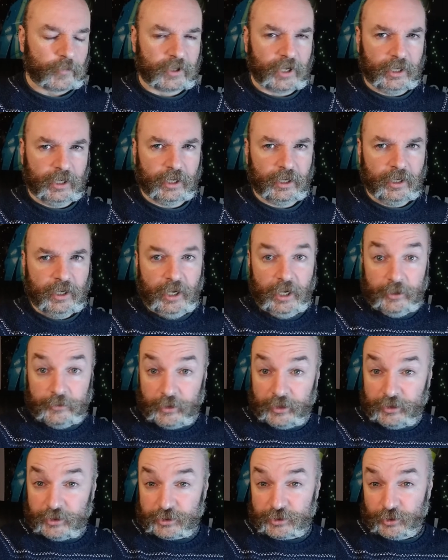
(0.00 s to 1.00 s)

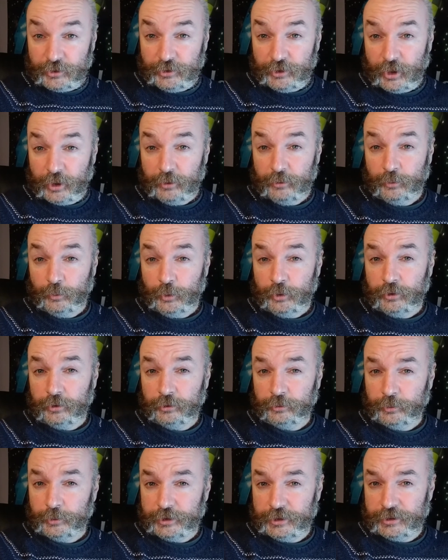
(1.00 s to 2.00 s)
Then there's the known
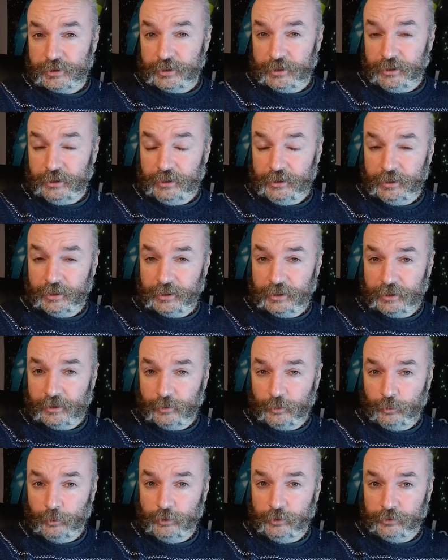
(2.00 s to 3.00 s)
world, which is the
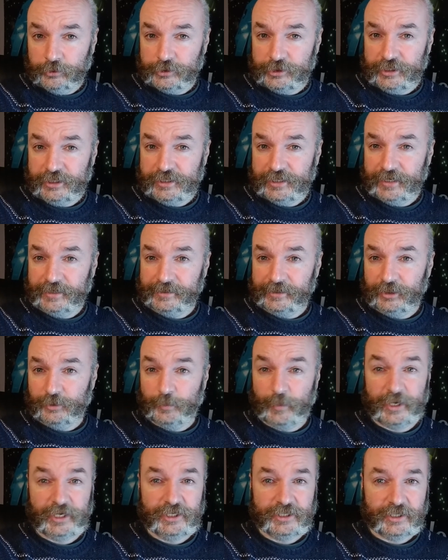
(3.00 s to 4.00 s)
world detailed in the
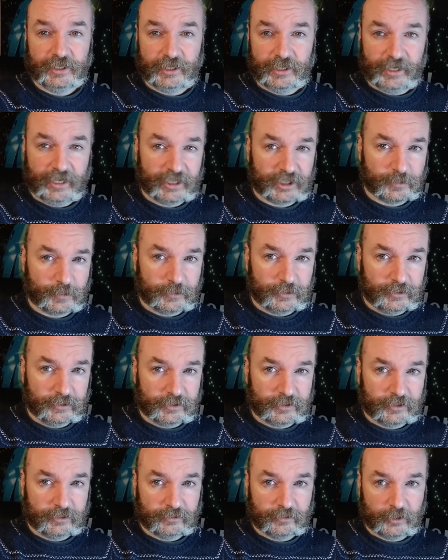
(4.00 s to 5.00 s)
basic and
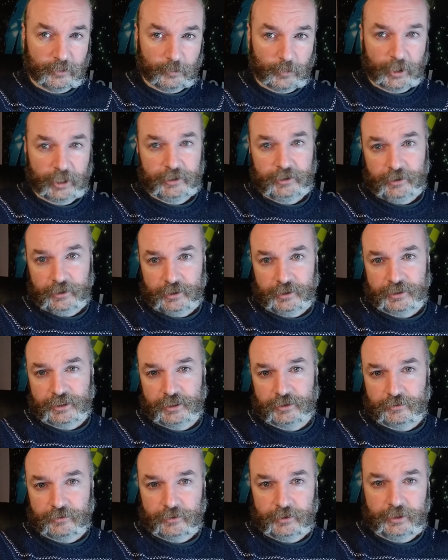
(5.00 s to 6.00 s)
expert and companion,
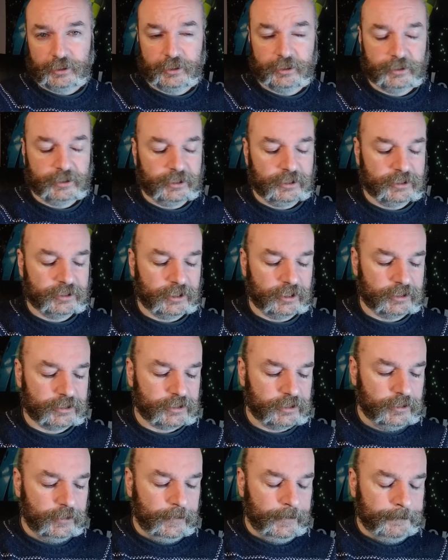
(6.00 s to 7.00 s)
etc. D&D
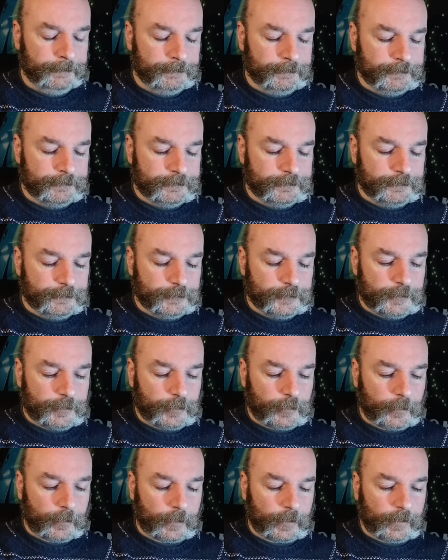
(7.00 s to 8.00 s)
sets.
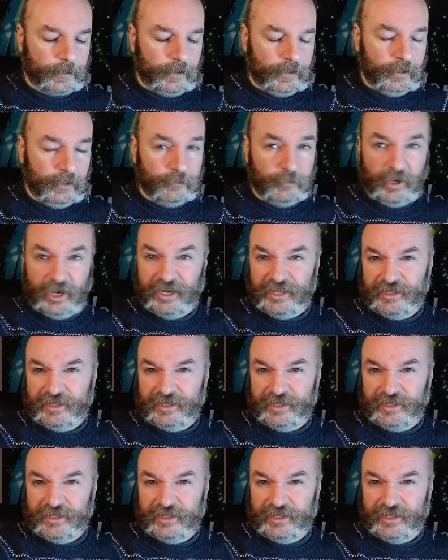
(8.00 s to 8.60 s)
Came